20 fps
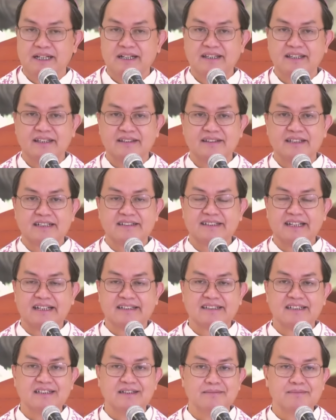kaya't
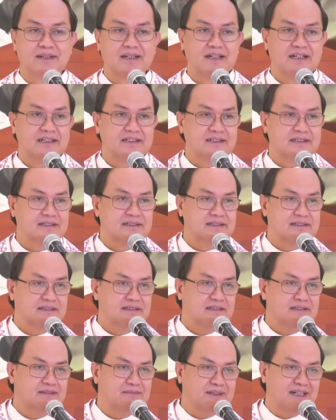nagtatanim ka ng
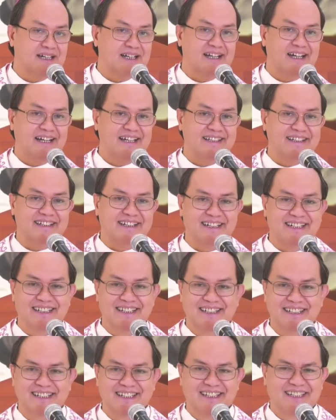mangga na
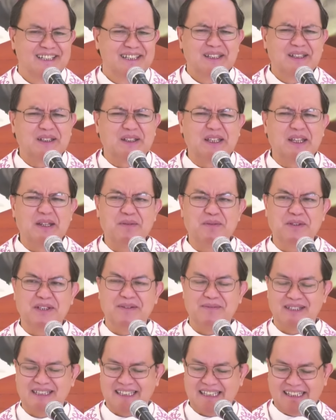hindi mo na
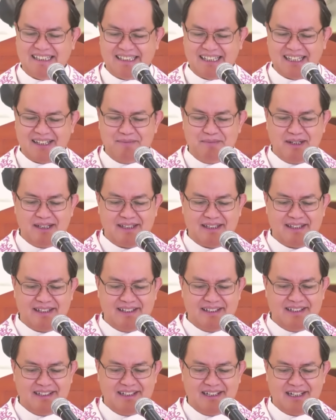matitikman
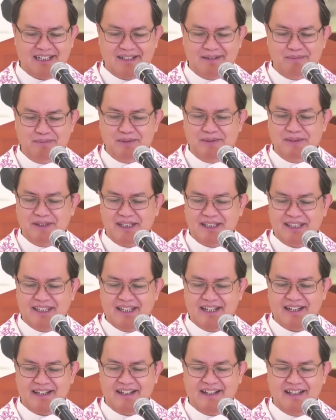ang bunga
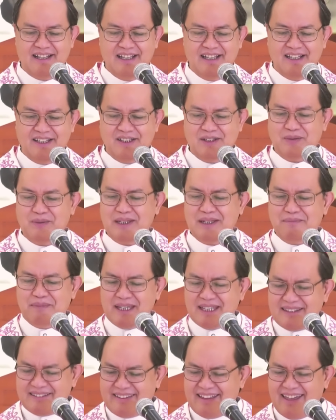niya? You will be
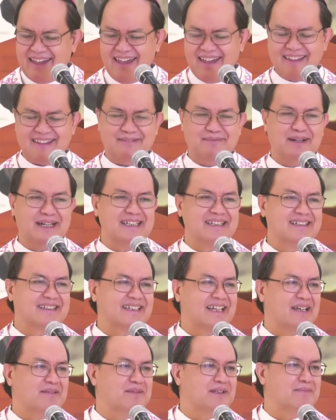dead by the
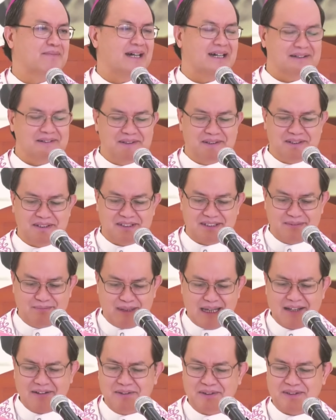time the
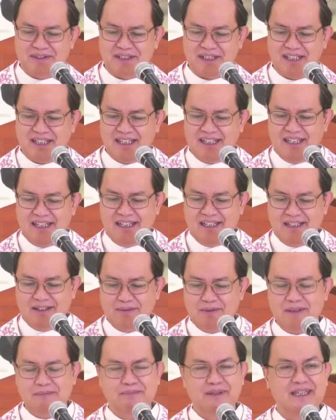mango tree
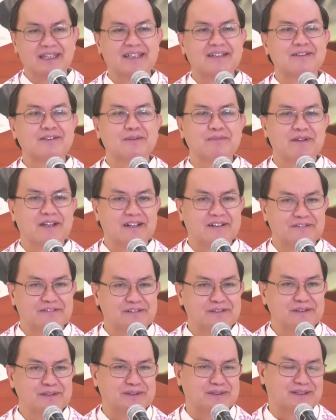will begin to bear
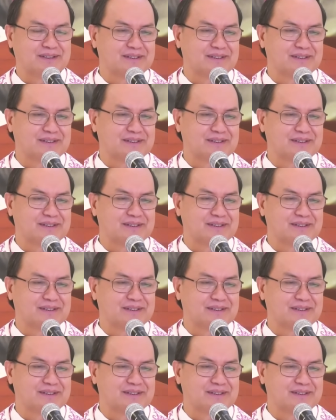fruit.